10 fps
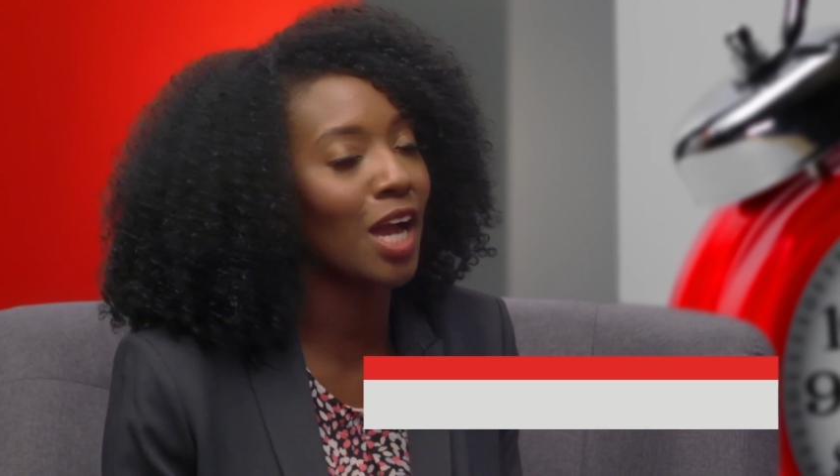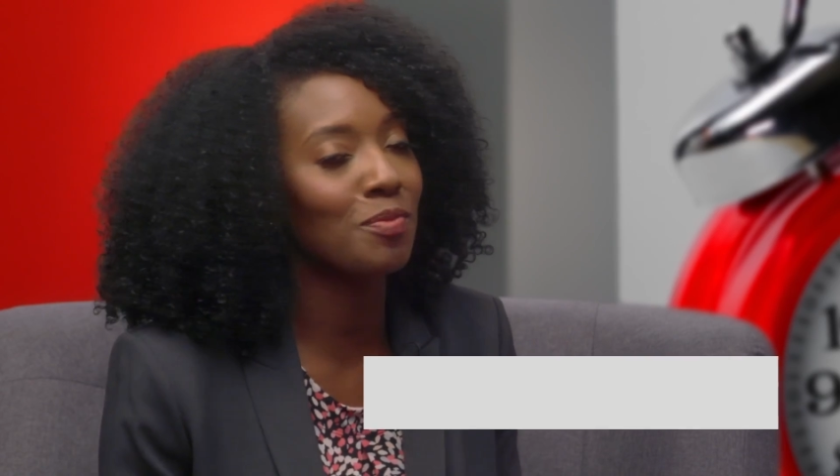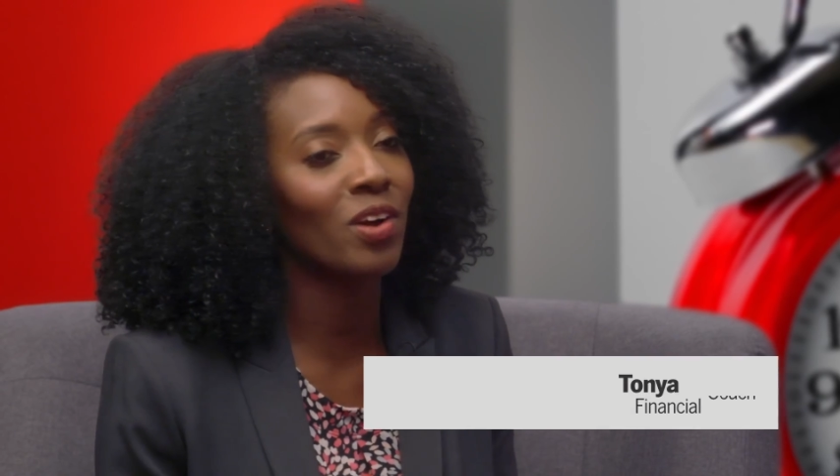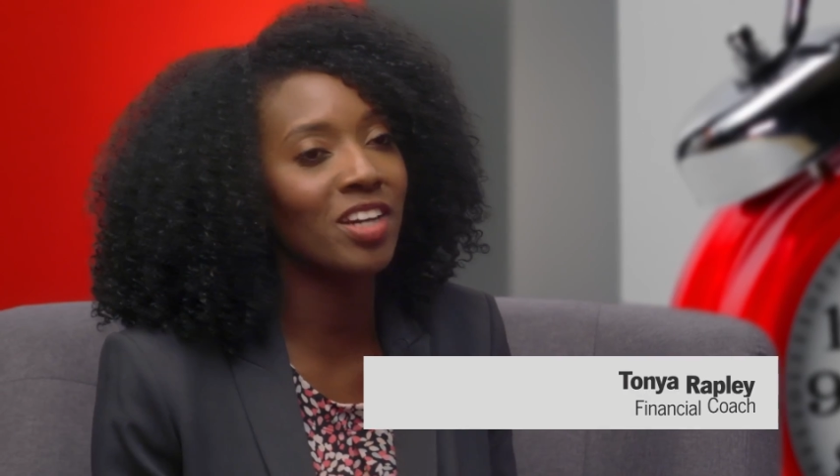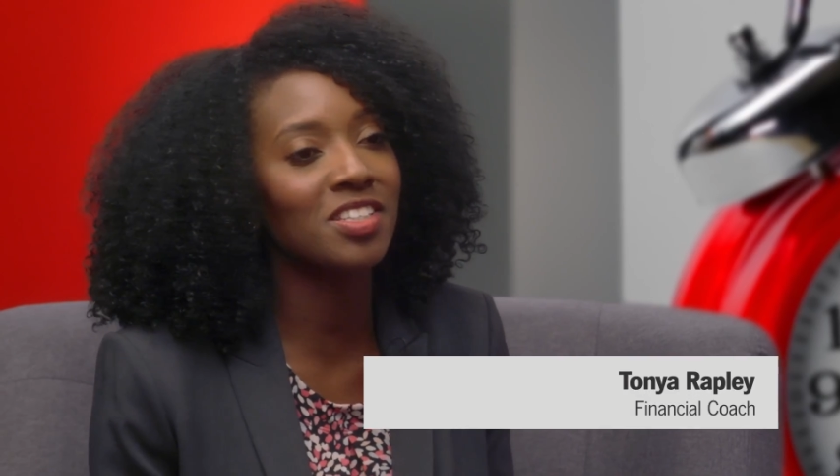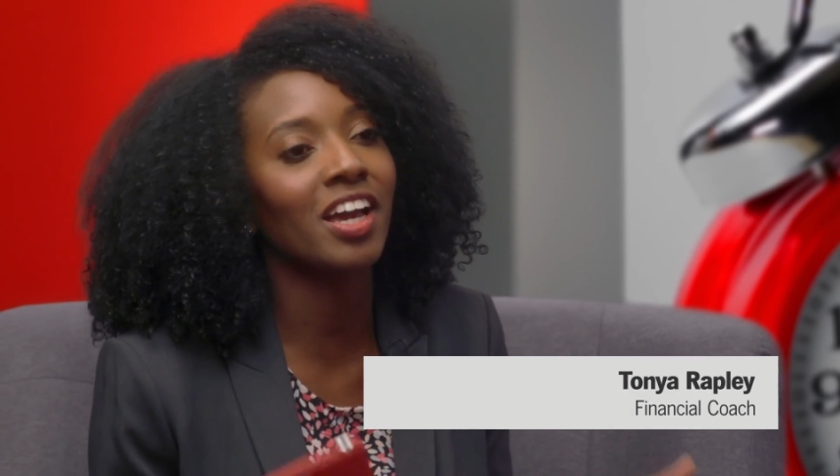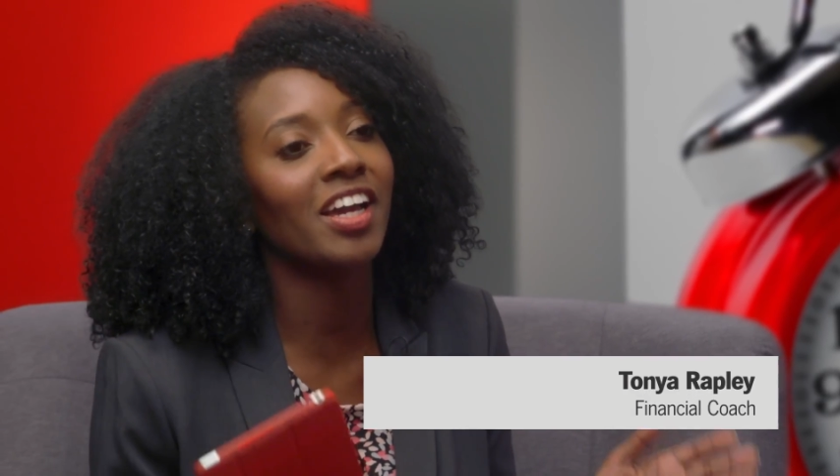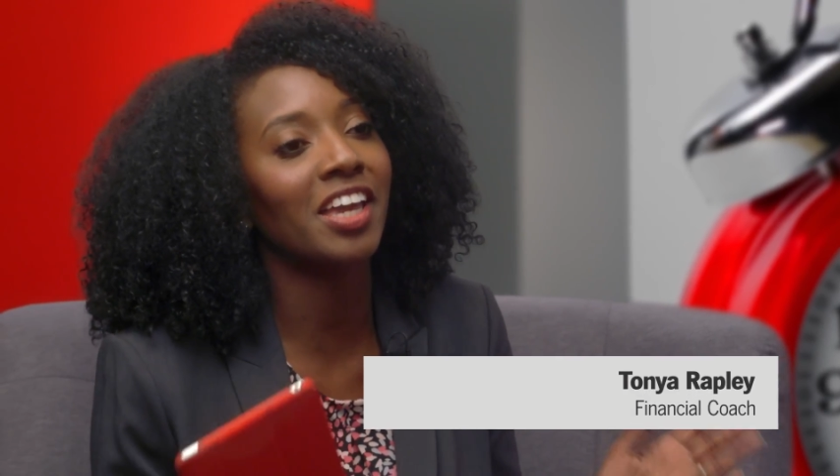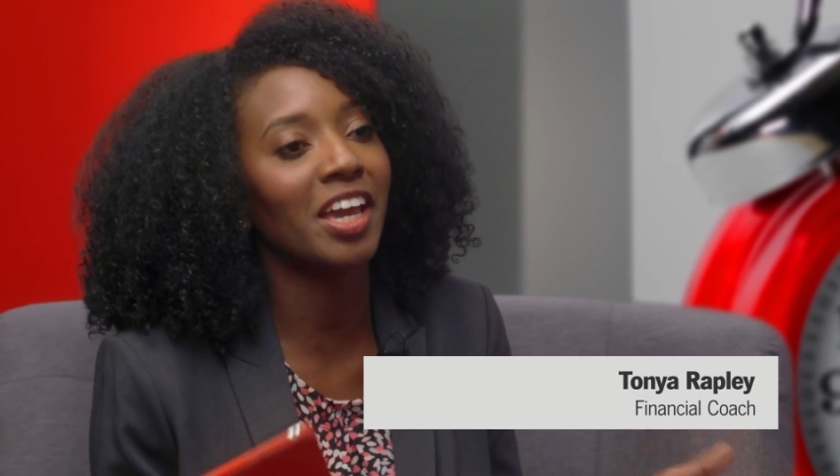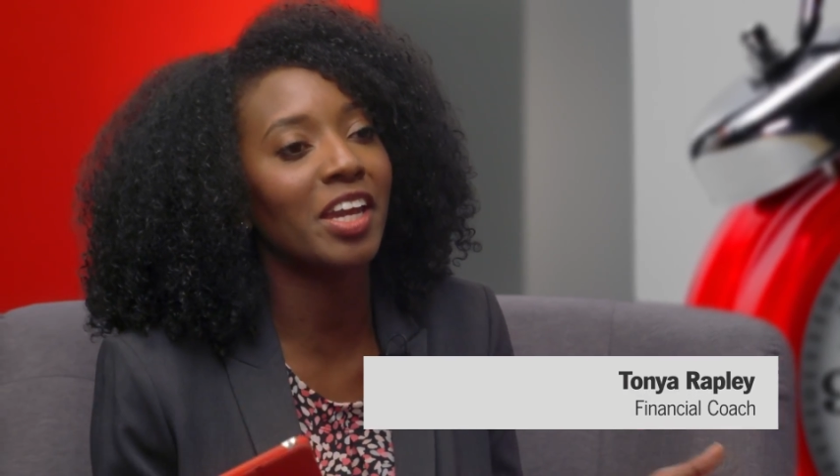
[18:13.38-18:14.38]
time horizon,
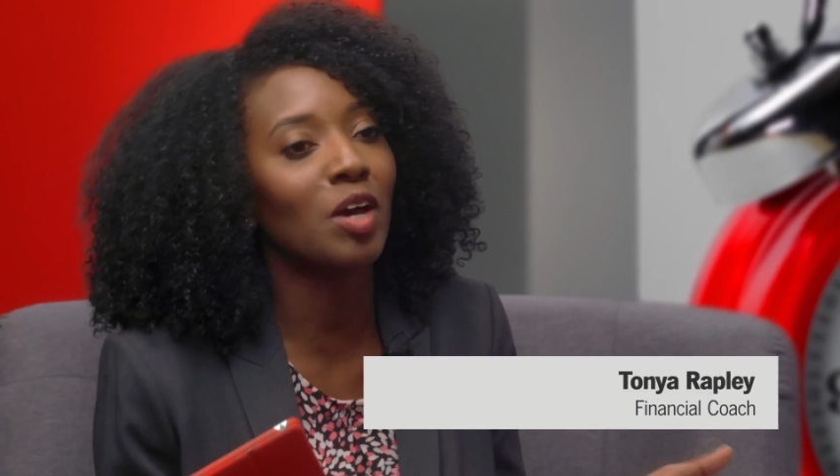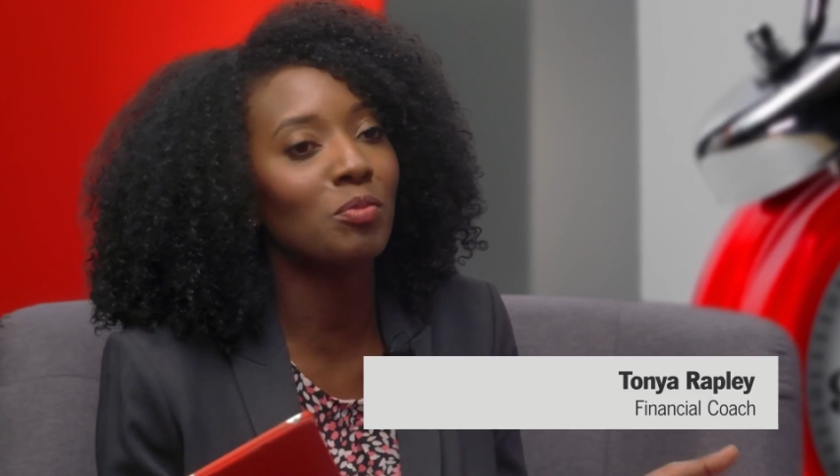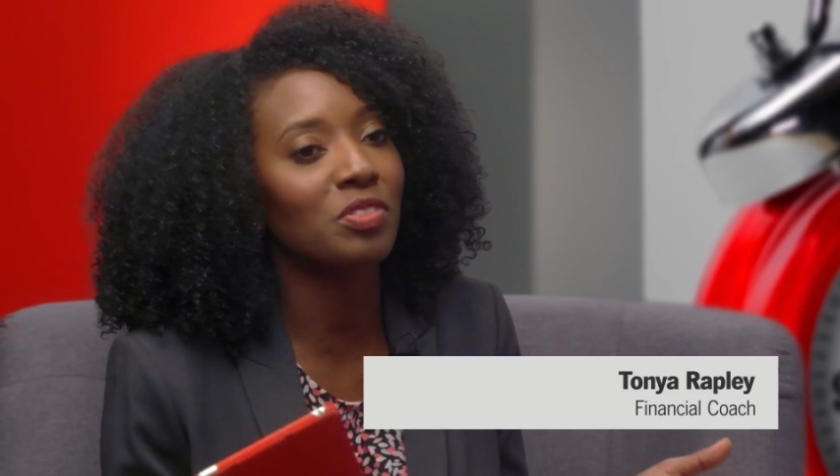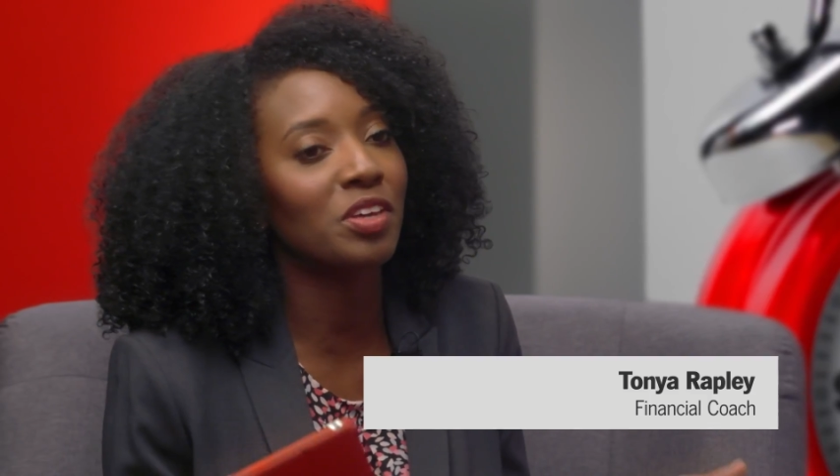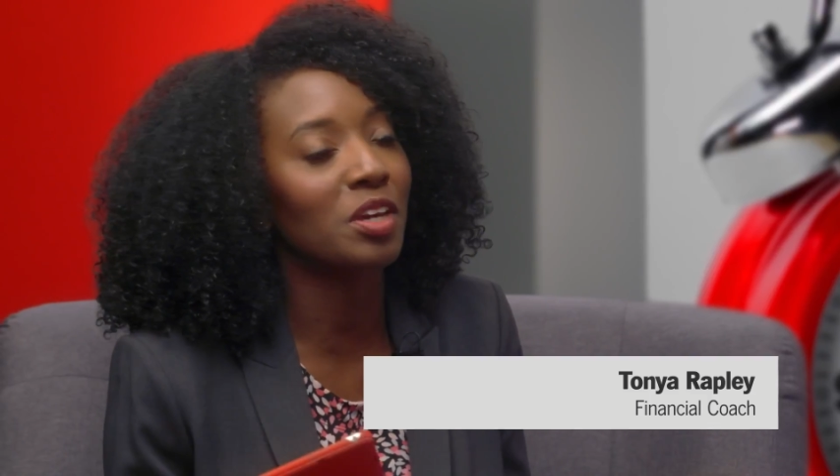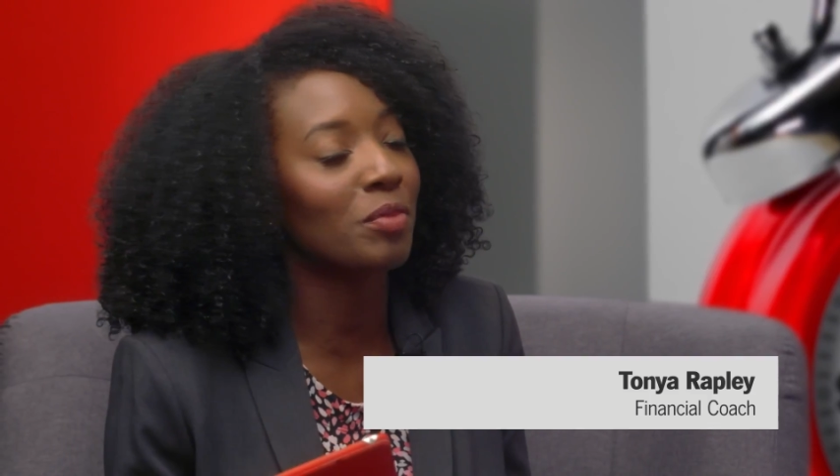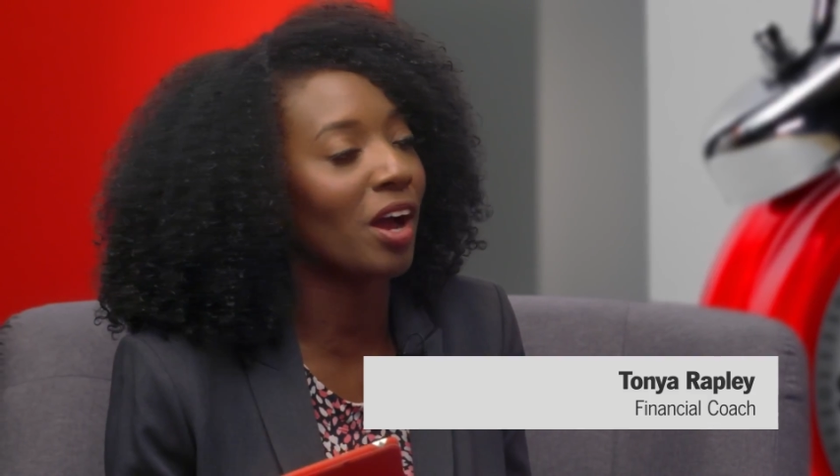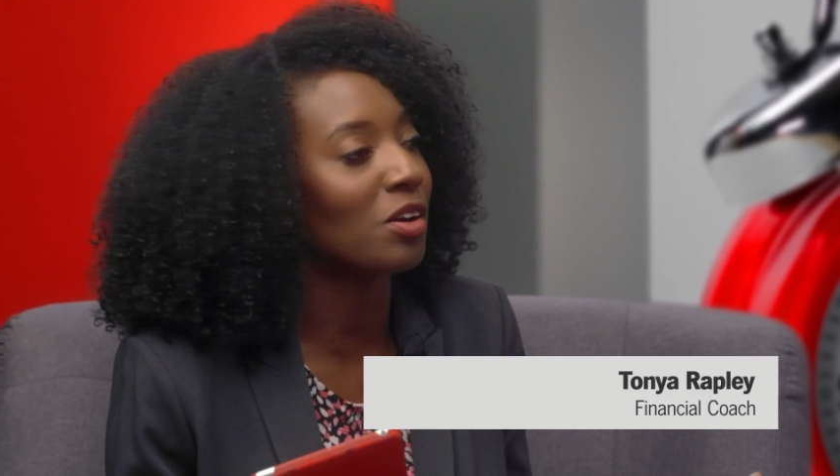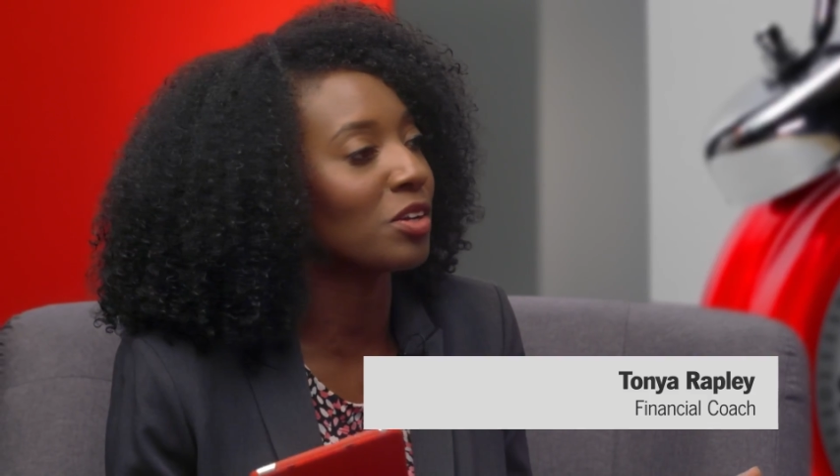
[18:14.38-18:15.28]
I can't help but think about,